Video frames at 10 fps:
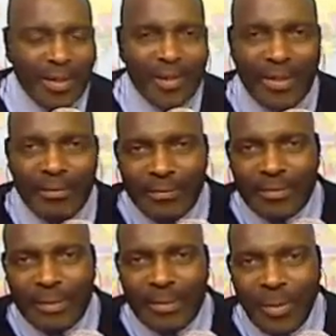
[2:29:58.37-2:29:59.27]
And
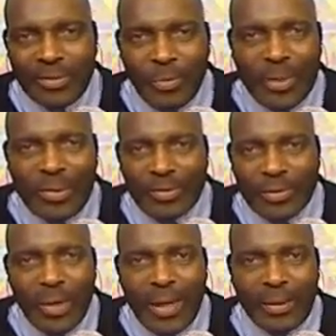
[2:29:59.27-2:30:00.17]
then, once a week or
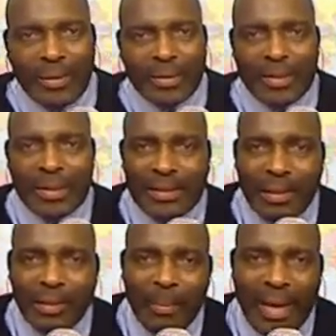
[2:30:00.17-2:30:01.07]
so, I'll go to delete
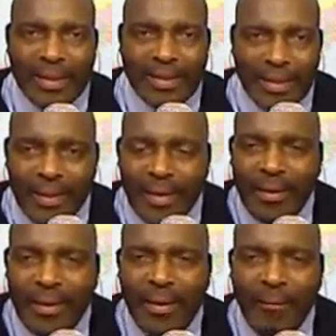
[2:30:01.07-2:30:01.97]
the whole basket.
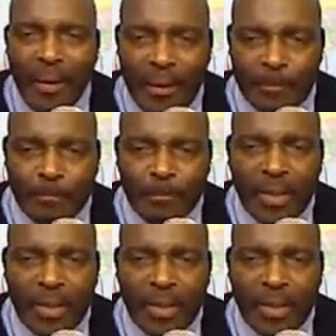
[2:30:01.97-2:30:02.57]
But